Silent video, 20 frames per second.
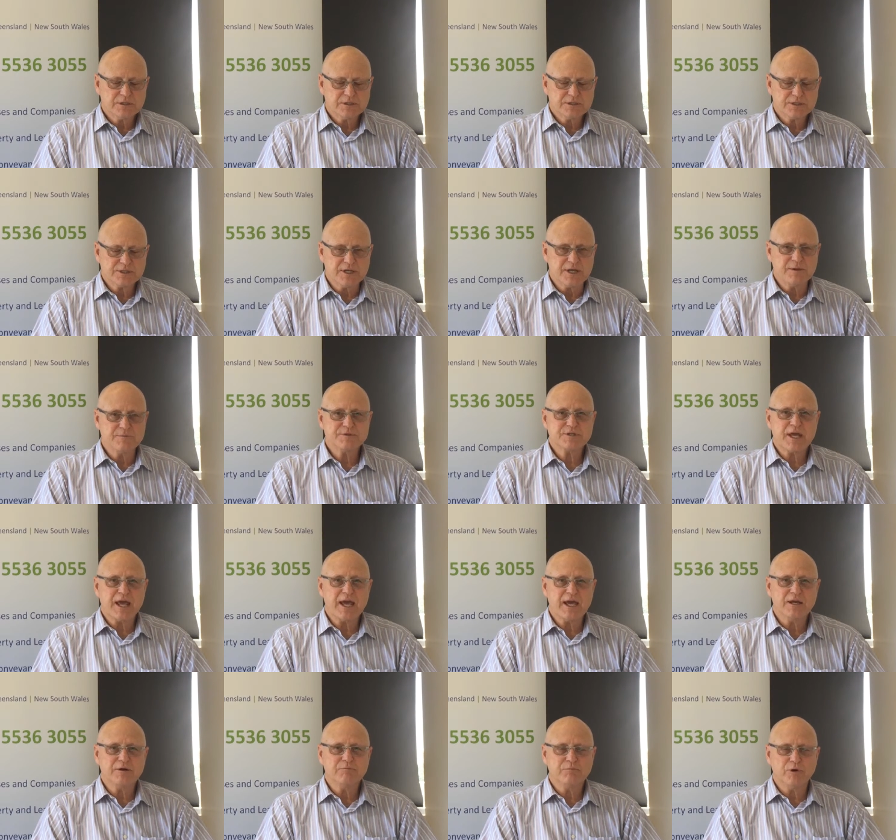schemes
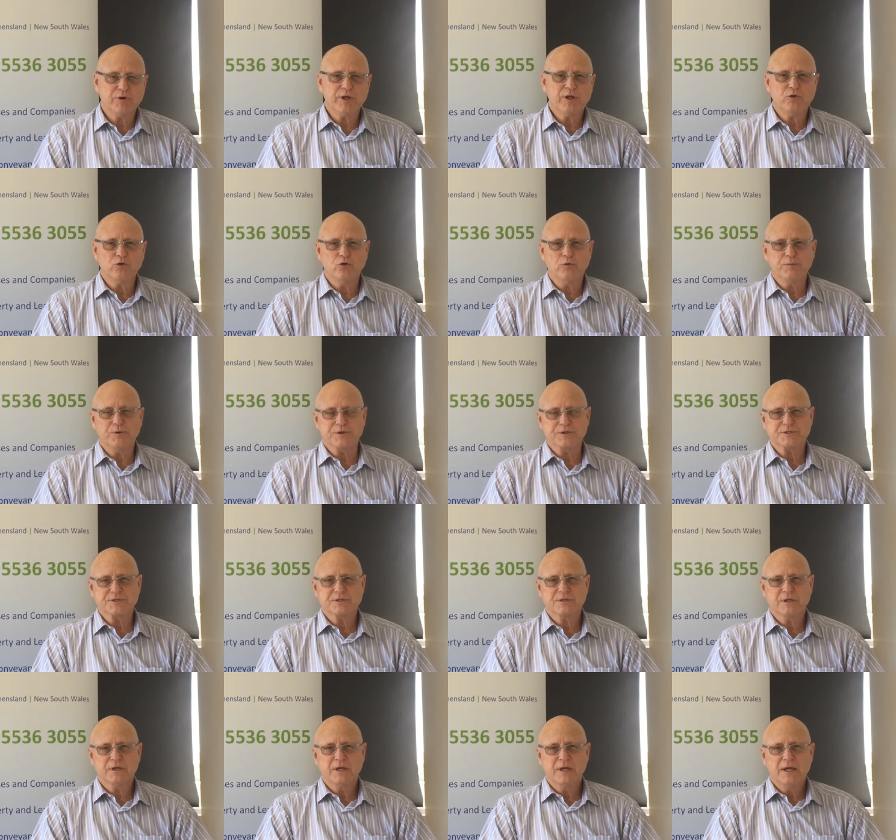and body
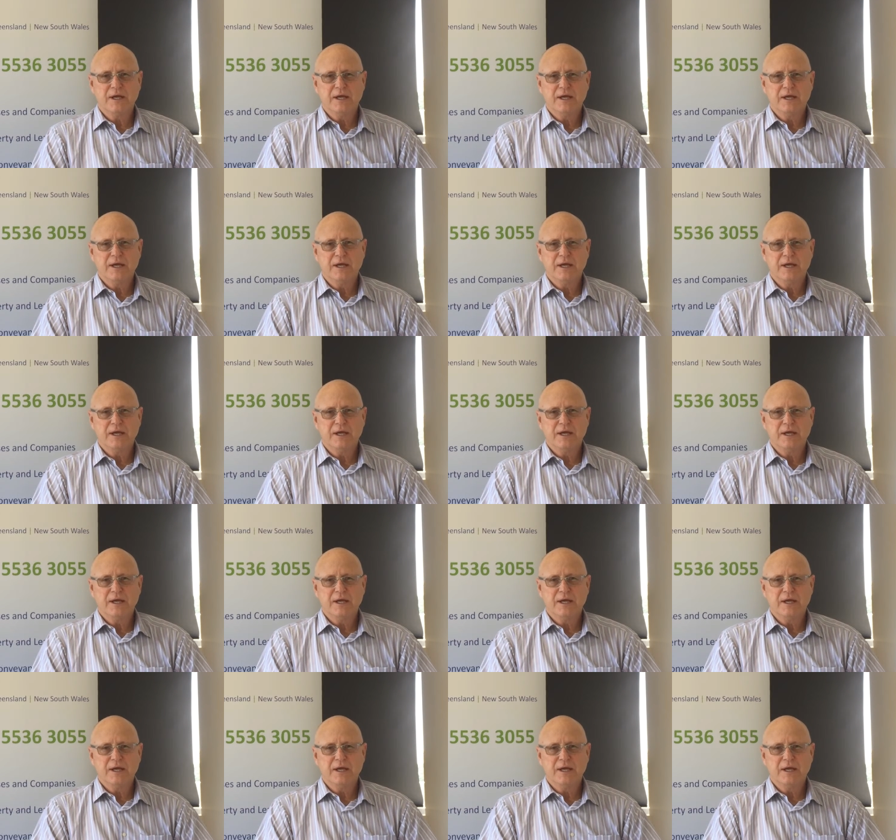corporates.